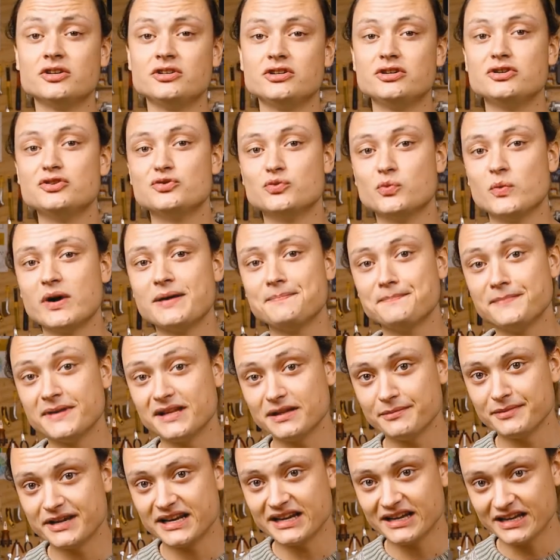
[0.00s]
Use
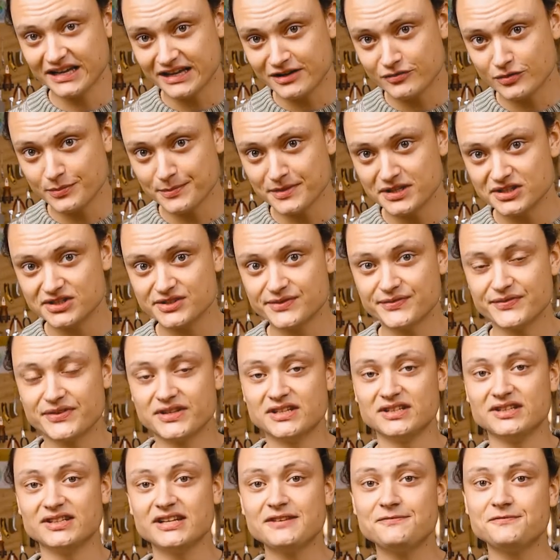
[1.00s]
1mm increments for
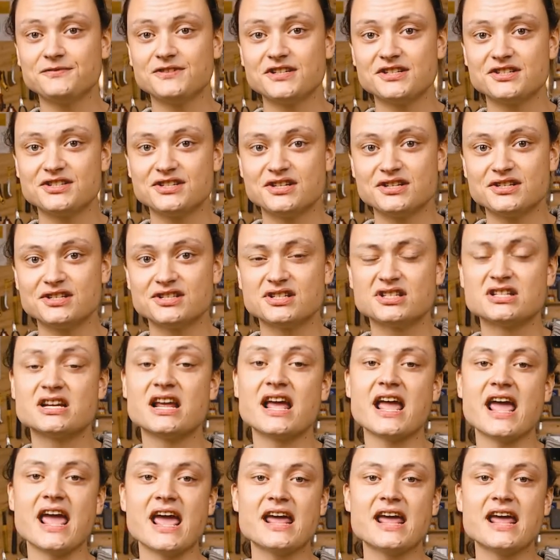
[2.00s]
the lift distance